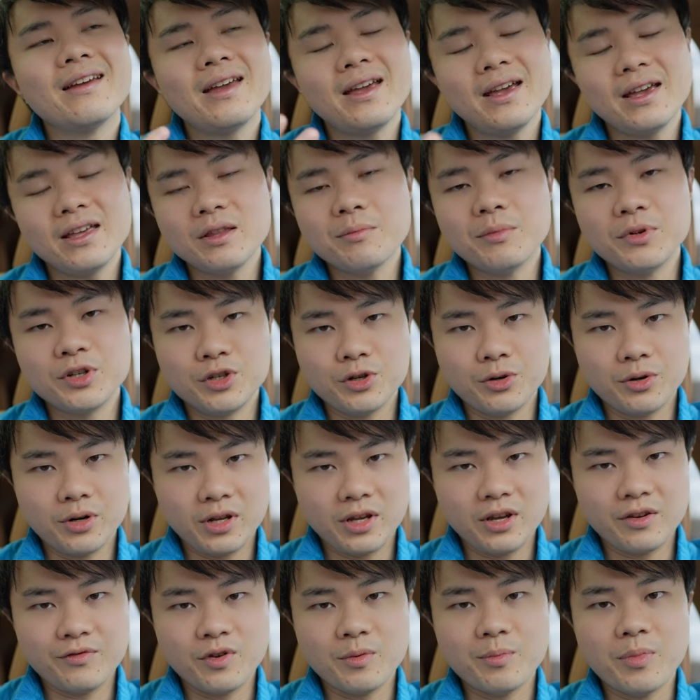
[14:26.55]
and the
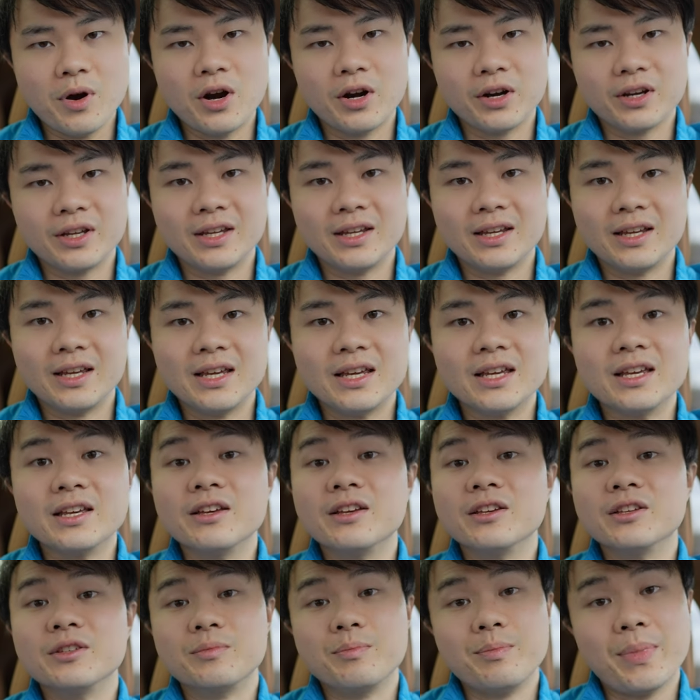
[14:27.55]
majority of your parking
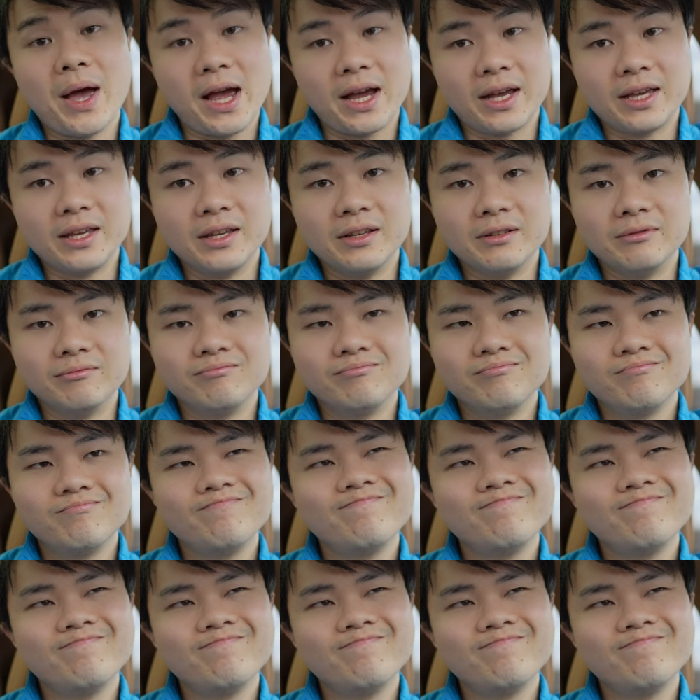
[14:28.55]
is back in